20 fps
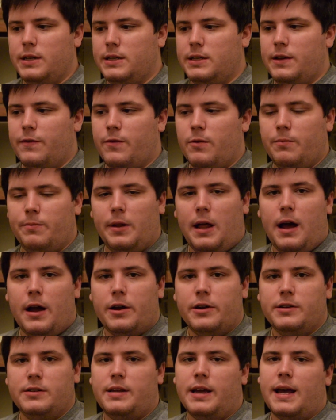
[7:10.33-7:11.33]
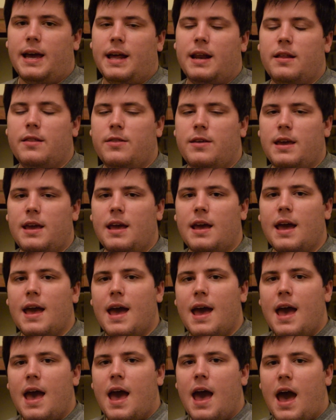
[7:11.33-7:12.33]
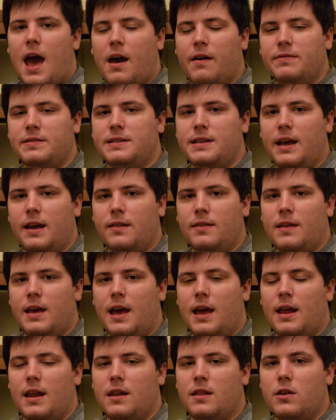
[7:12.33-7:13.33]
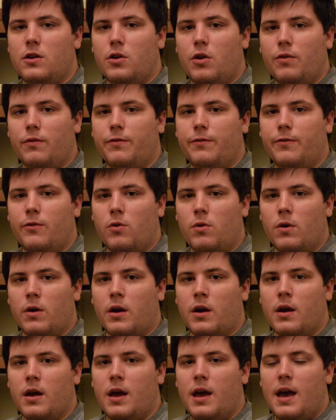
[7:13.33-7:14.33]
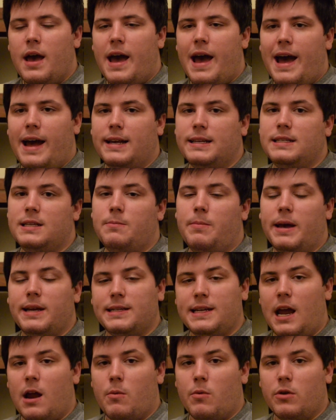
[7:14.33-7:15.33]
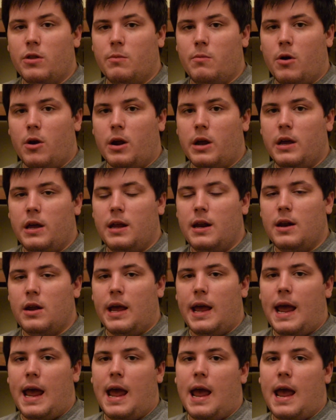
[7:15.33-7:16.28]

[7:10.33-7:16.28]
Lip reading: different bloggers, that kind of thing, have said that the Note 4 has the best camera on the market